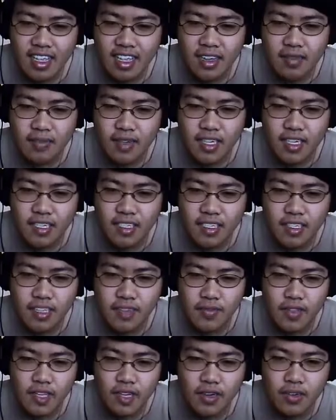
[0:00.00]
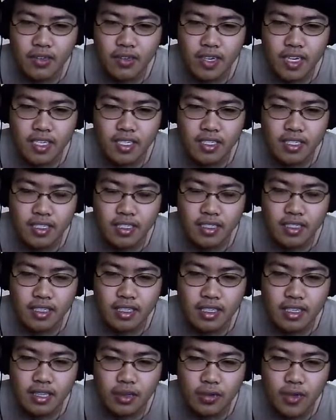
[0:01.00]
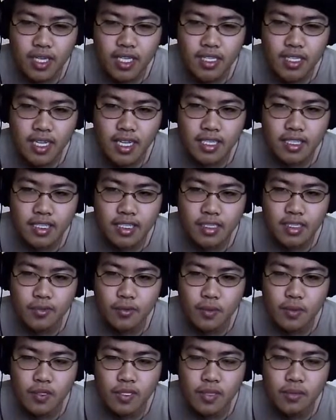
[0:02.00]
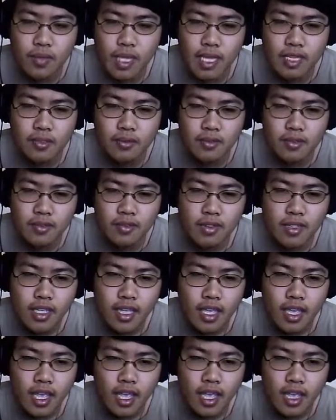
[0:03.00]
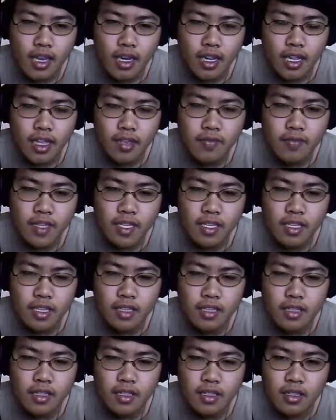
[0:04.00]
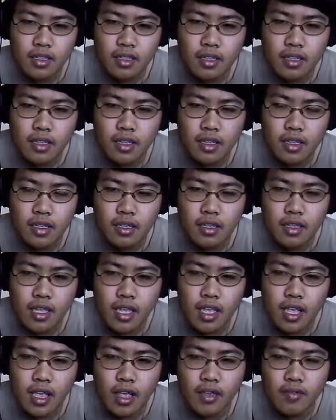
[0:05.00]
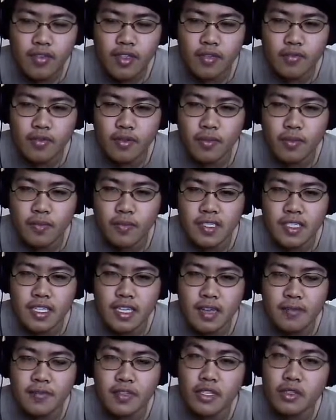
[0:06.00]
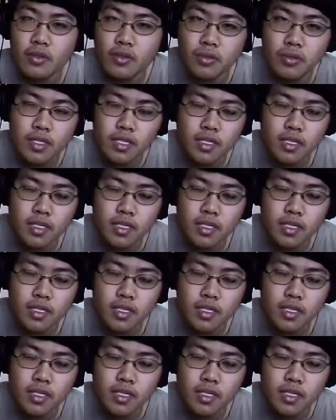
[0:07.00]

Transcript: I'm going to leave the character as the great scientist Wilson Maxwell, and I have the heavy from T F two,